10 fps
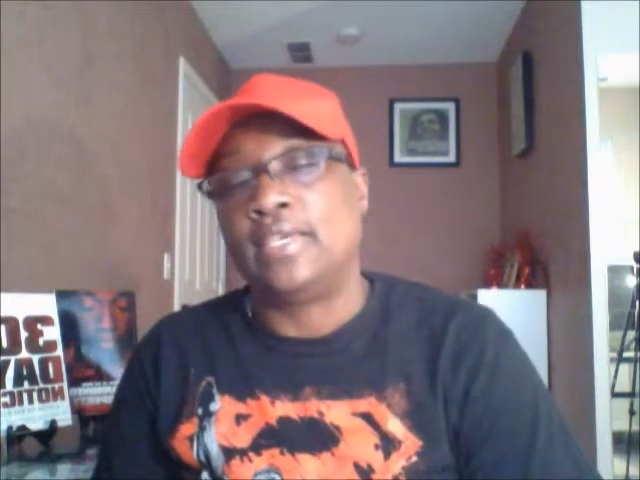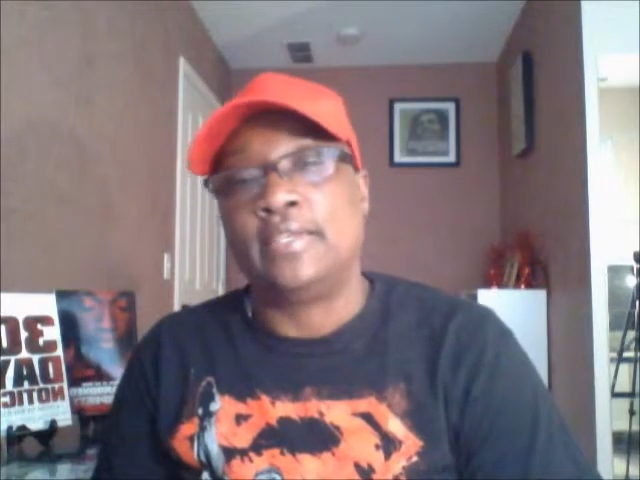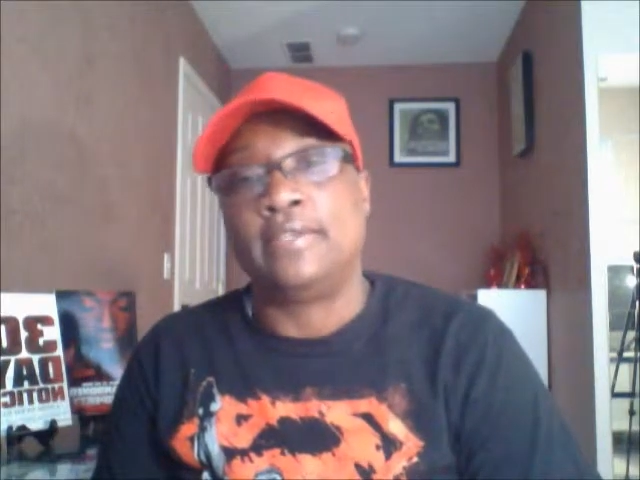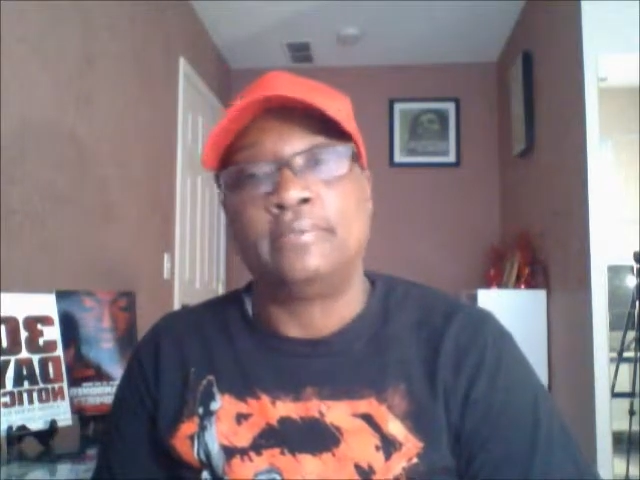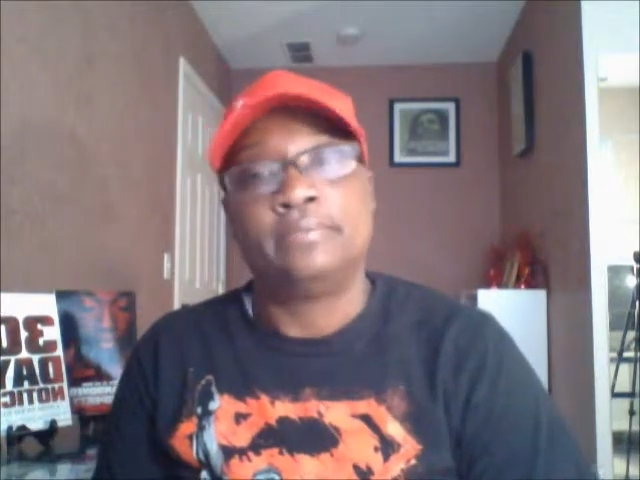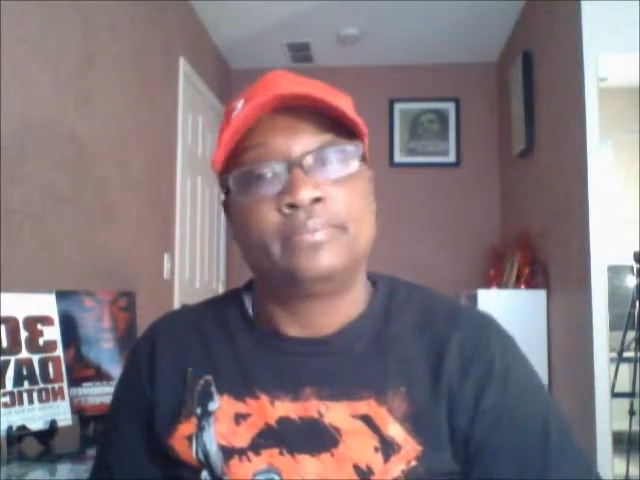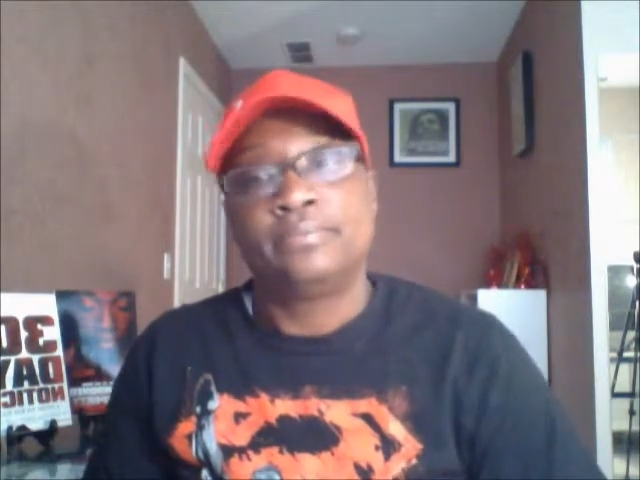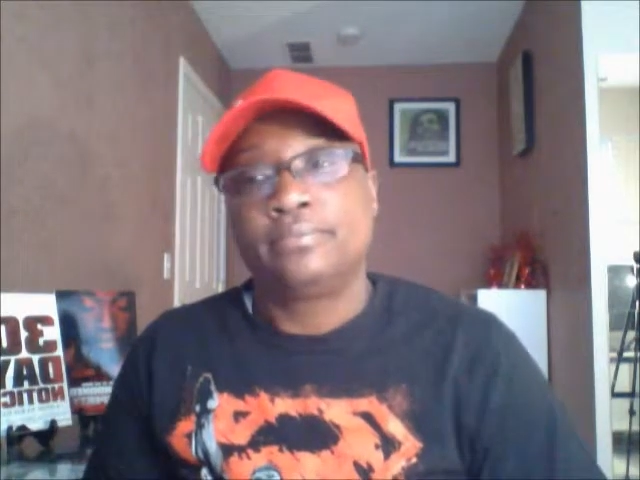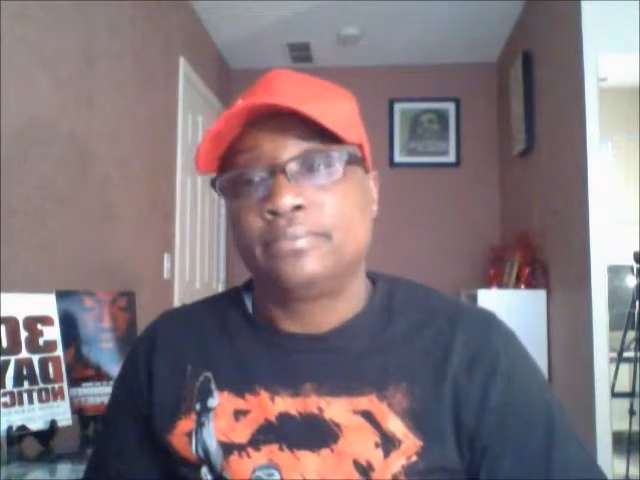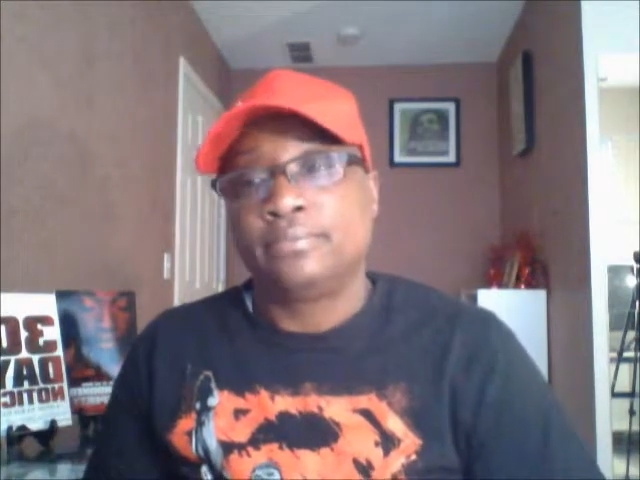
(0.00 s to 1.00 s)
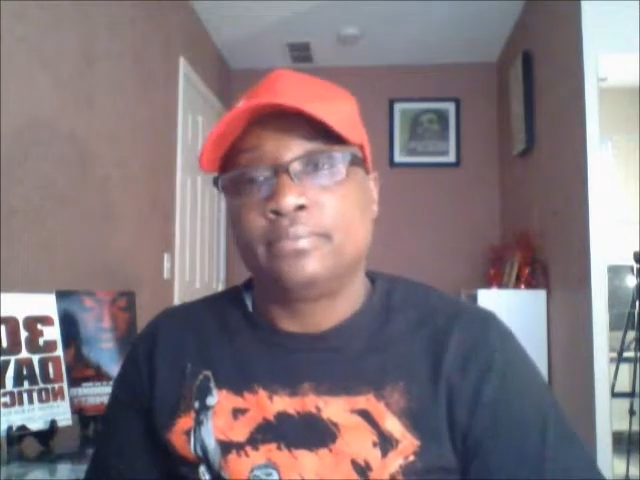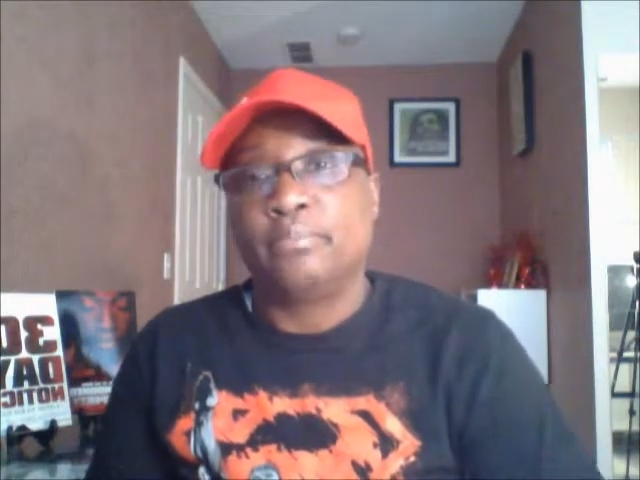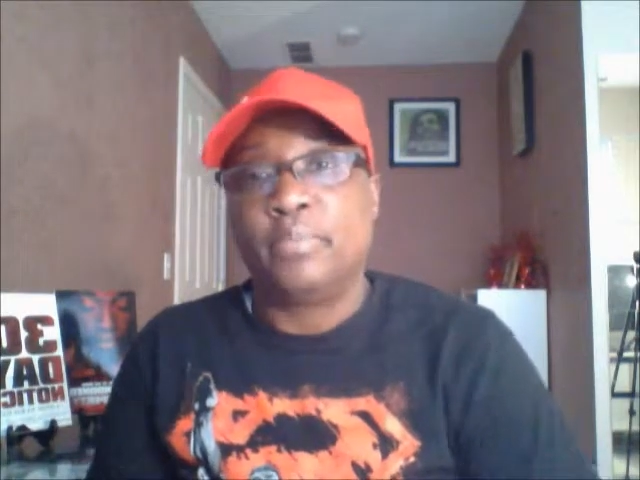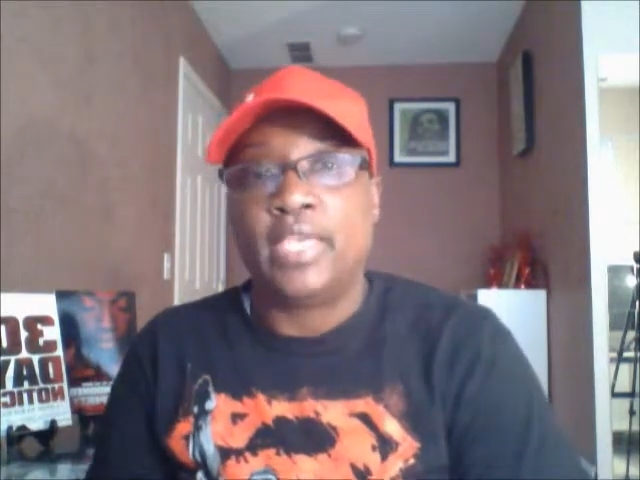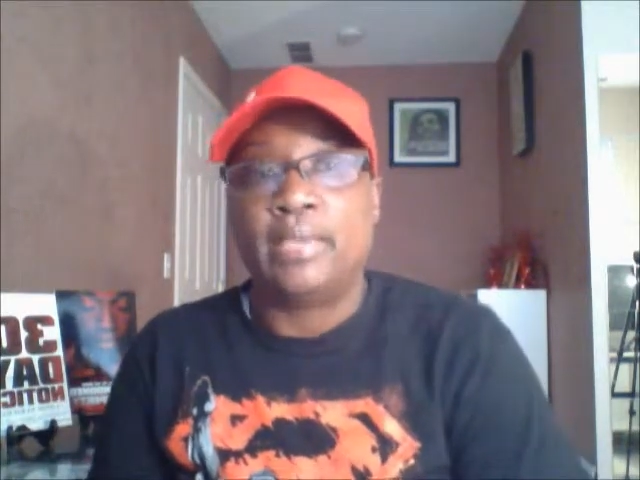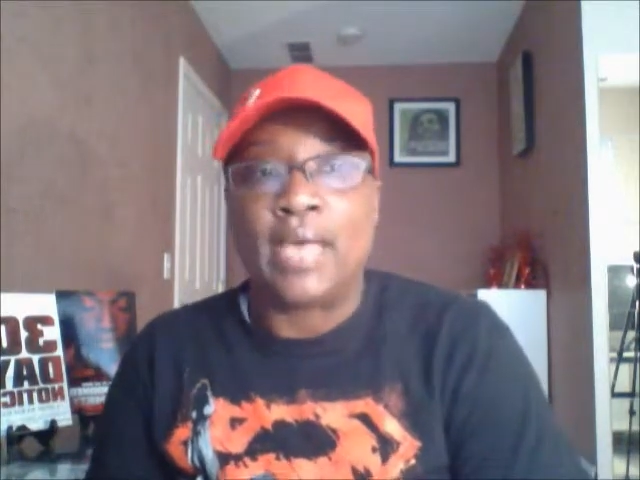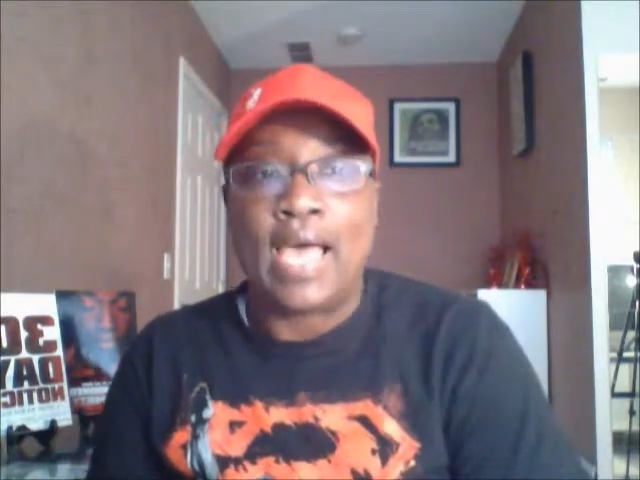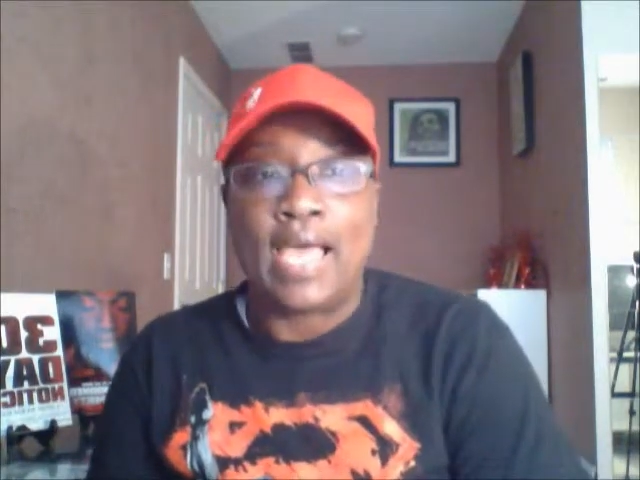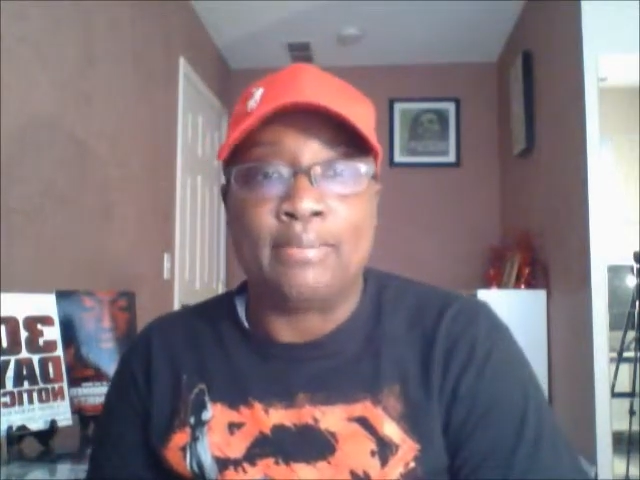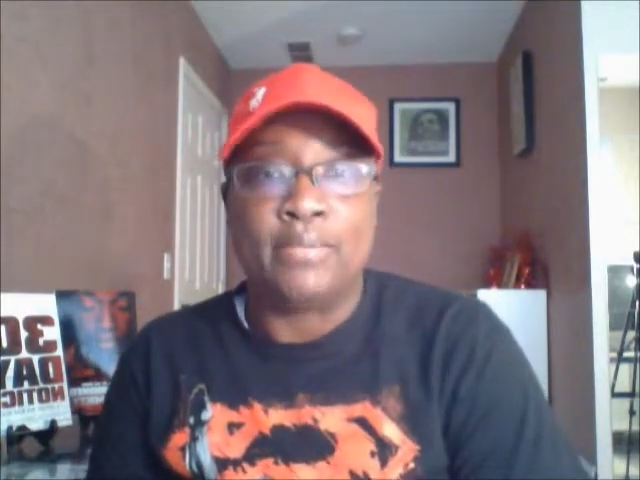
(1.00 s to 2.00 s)
and being
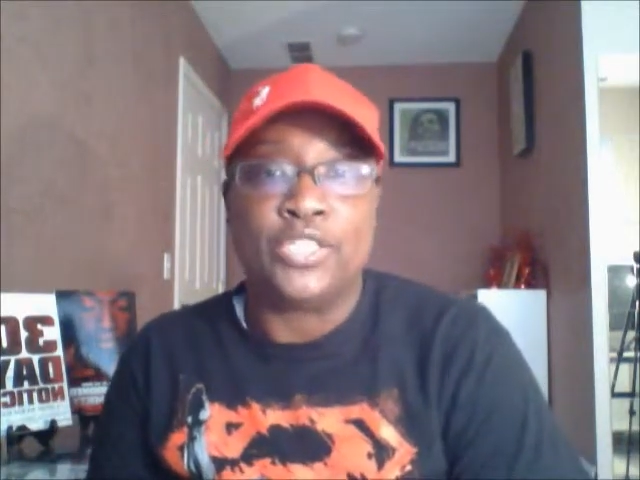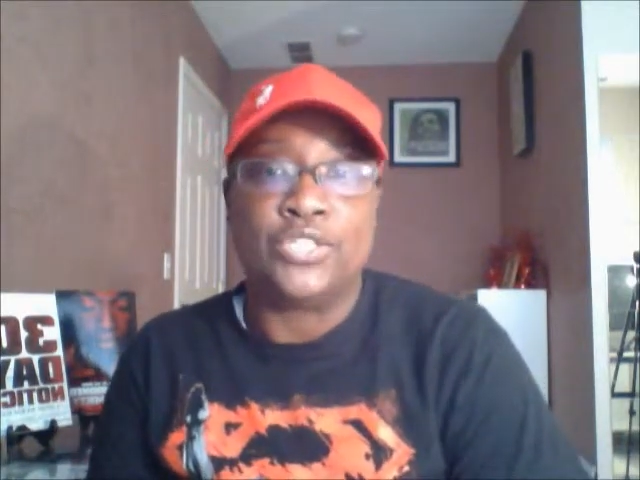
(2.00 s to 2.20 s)
behind me